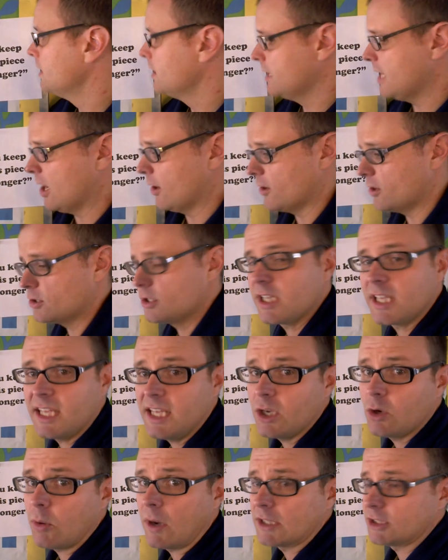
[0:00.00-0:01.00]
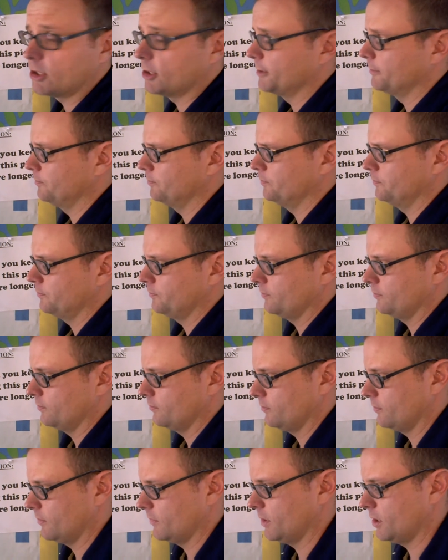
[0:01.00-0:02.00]
Now, here's the key question.
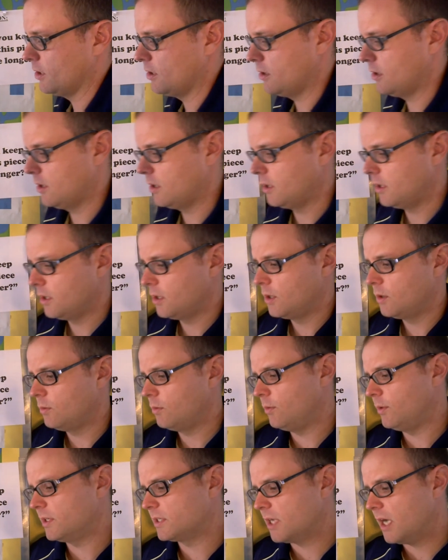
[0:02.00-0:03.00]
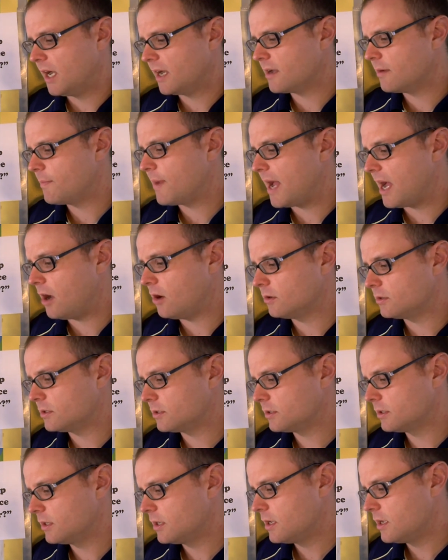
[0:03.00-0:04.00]
When we talk about
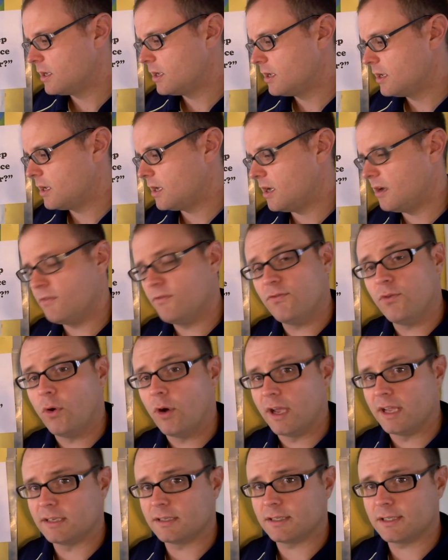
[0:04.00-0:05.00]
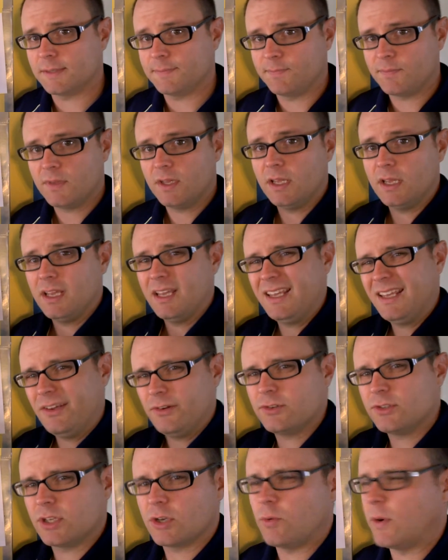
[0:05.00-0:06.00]
voice,
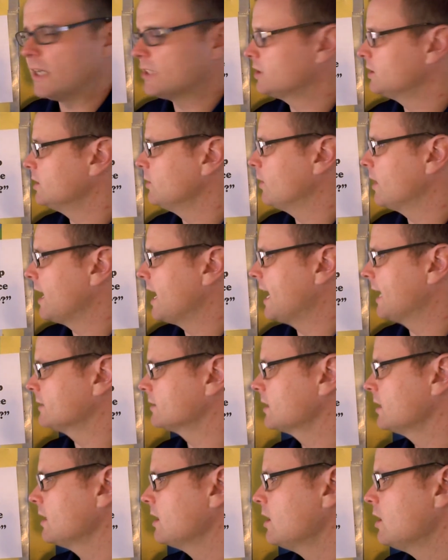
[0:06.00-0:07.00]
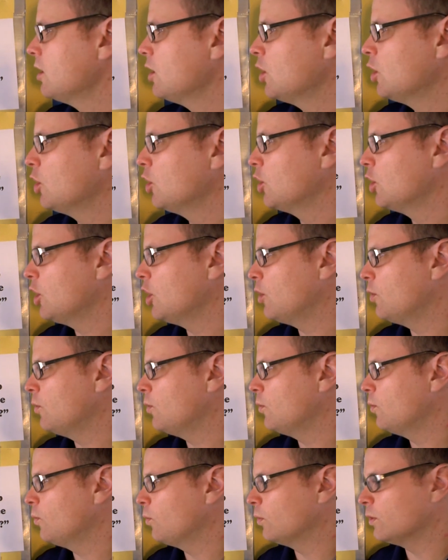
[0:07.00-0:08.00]
here's the question you want to ask.
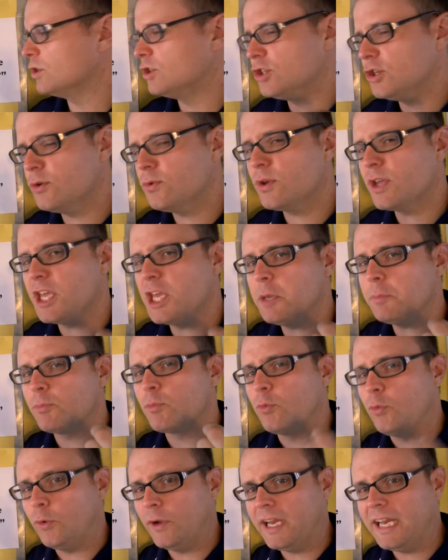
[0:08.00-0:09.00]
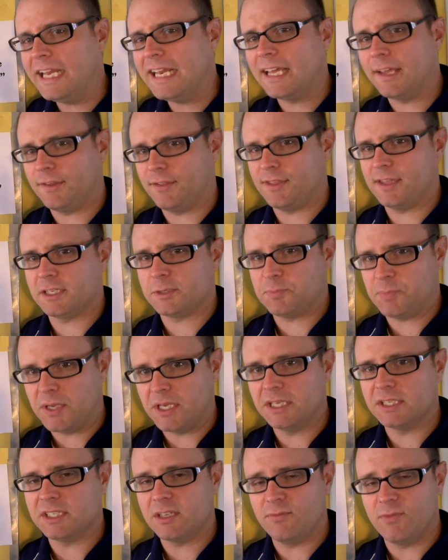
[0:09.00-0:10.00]
Would you keep reading this
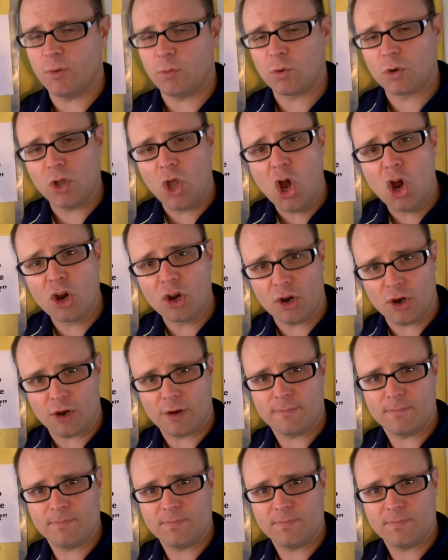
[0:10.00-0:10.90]
piece if it were longer?